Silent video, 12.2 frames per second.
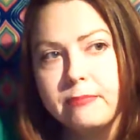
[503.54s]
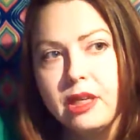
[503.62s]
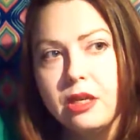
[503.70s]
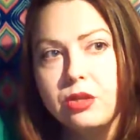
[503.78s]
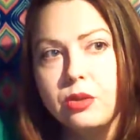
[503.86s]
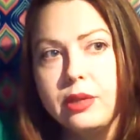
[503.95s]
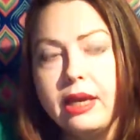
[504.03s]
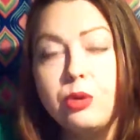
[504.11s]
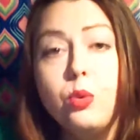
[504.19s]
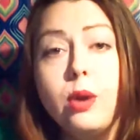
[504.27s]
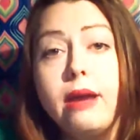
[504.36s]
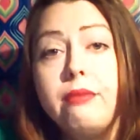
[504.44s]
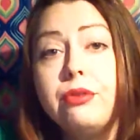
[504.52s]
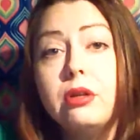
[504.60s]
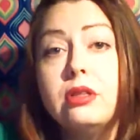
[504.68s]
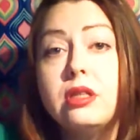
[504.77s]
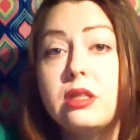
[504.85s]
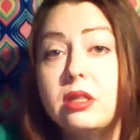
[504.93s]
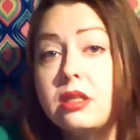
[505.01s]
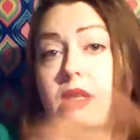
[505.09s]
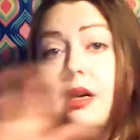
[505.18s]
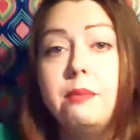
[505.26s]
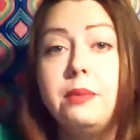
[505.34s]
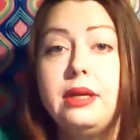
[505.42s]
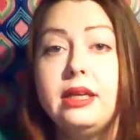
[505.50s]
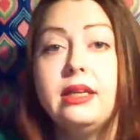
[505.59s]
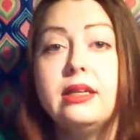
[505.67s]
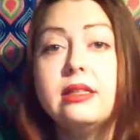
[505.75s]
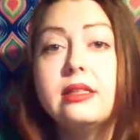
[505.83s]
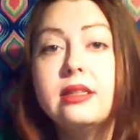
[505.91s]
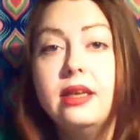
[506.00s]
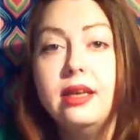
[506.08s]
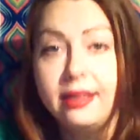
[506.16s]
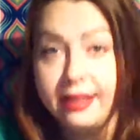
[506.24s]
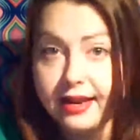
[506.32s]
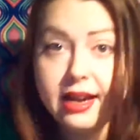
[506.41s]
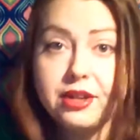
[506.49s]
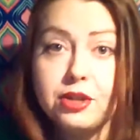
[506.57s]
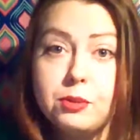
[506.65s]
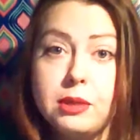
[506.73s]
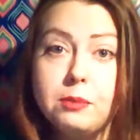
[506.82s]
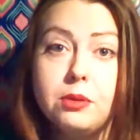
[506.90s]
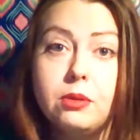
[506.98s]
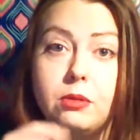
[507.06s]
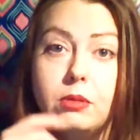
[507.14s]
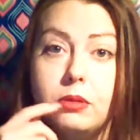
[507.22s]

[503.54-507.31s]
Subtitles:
So yeah, whoever this company is that hires people